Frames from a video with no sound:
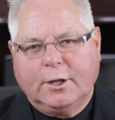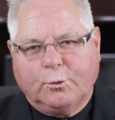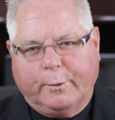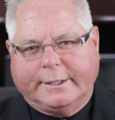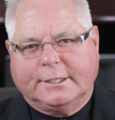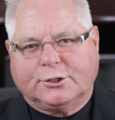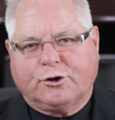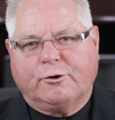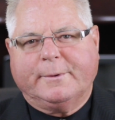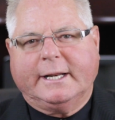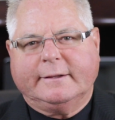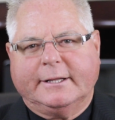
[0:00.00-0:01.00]
When
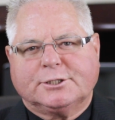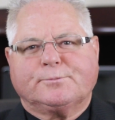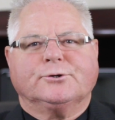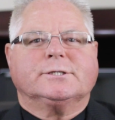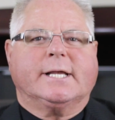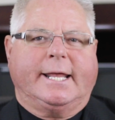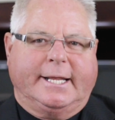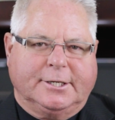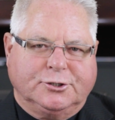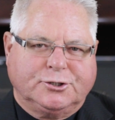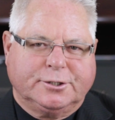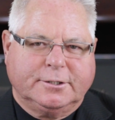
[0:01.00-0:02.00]
determining this
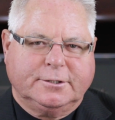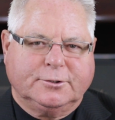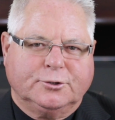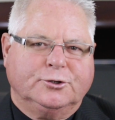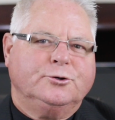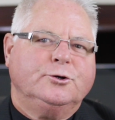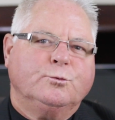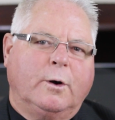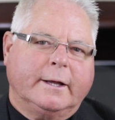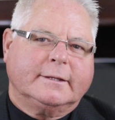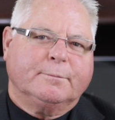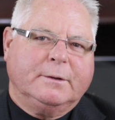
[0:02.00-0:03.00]
percentage, do you
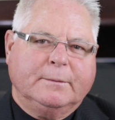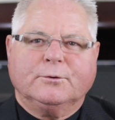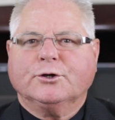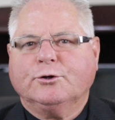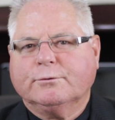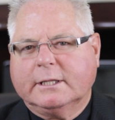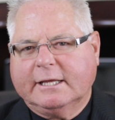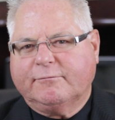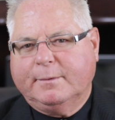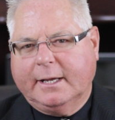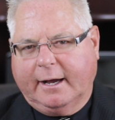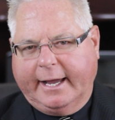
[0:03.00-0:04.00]
want the people you
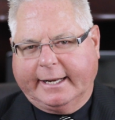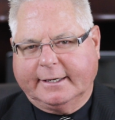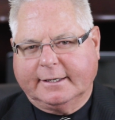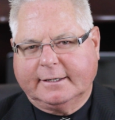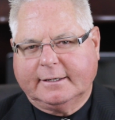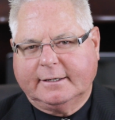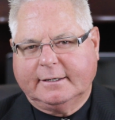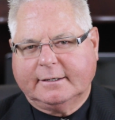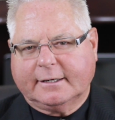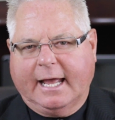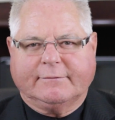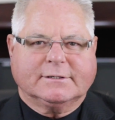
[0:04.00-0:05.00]
leave behind
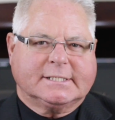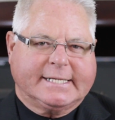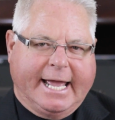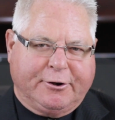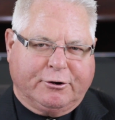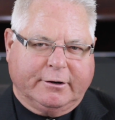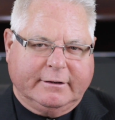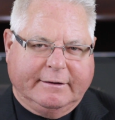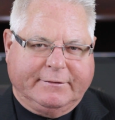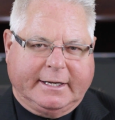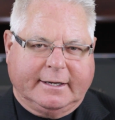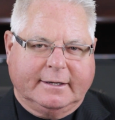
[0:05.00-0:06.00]
to have a standard of
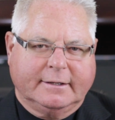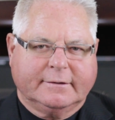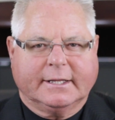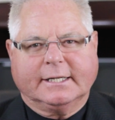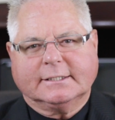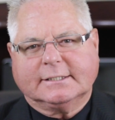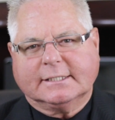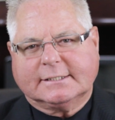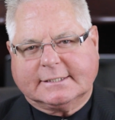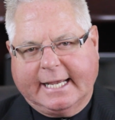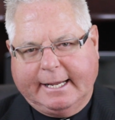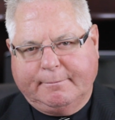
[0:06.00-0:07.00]
living that is the
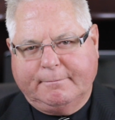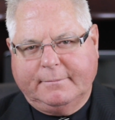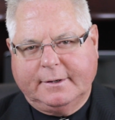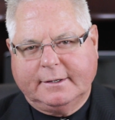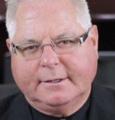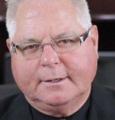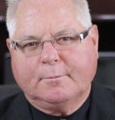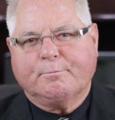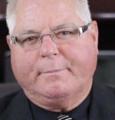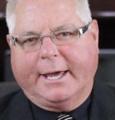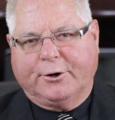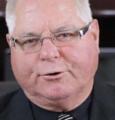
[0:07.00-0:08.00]

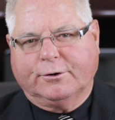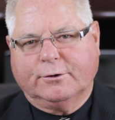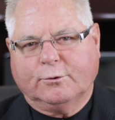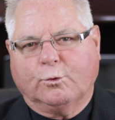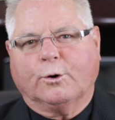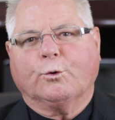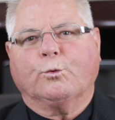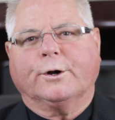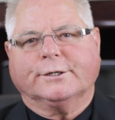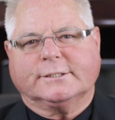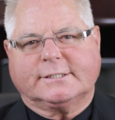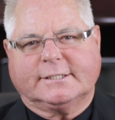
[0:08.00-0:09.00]
same, better, or
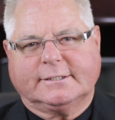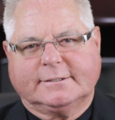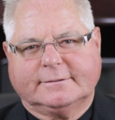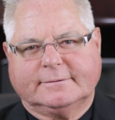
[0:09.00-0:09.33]
worse?